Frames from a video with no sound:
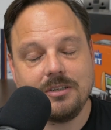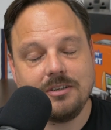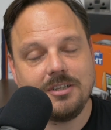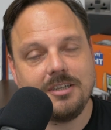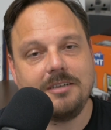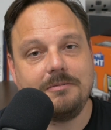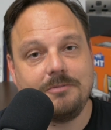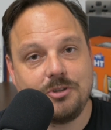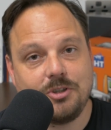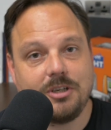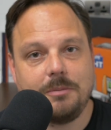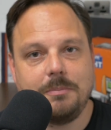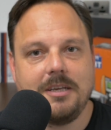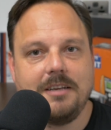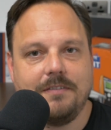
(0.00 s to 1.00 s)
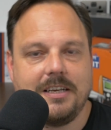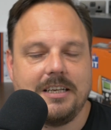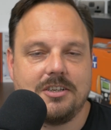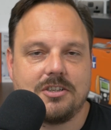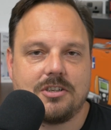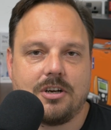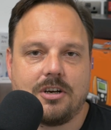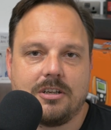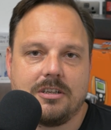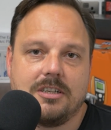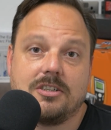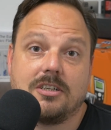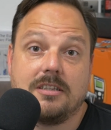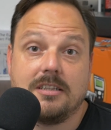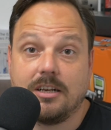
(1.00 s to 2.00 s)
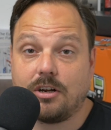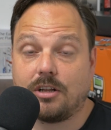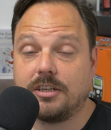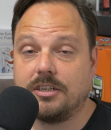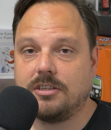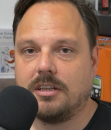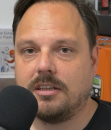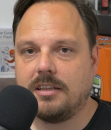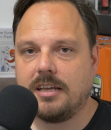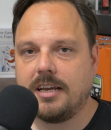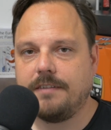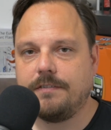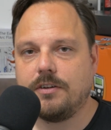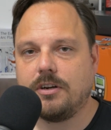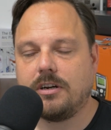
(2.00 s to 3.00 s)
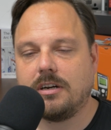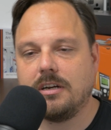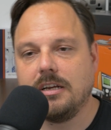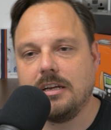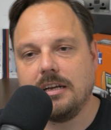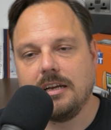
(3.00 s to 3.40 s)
other solar P V installers and the knowledge that they've got,